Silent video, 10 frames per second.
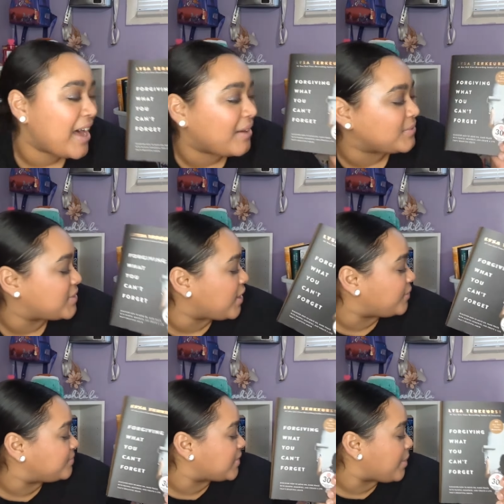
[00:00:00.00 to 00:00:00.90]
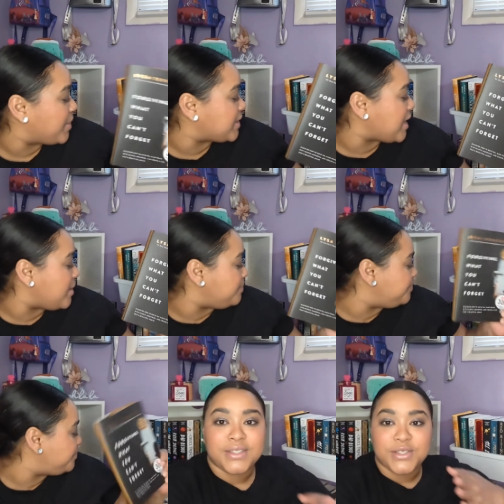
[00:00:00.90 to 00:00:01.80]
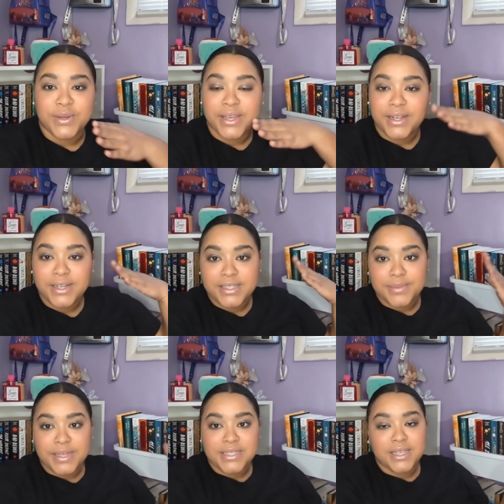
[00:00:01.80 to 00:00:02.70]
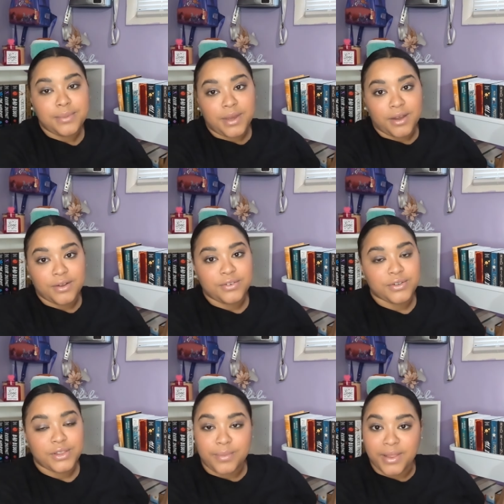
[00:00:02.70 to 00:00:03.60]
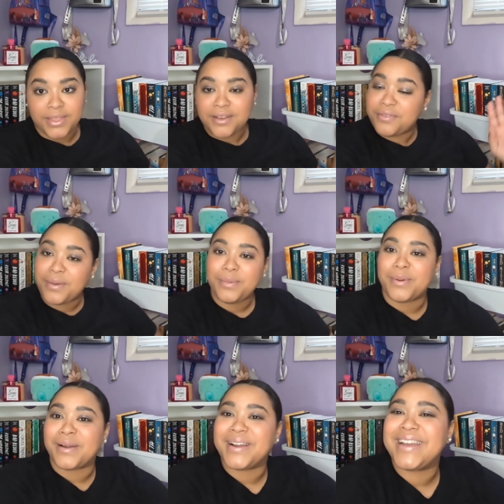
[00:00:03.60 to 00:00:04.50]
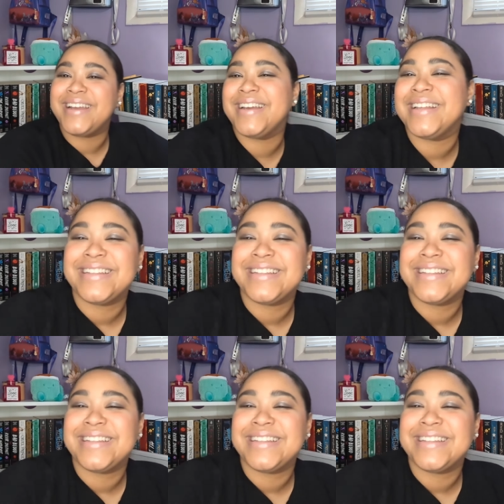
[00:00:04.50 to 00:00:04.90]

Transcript: um, so I picked that up. So here is my TBR for the month of February.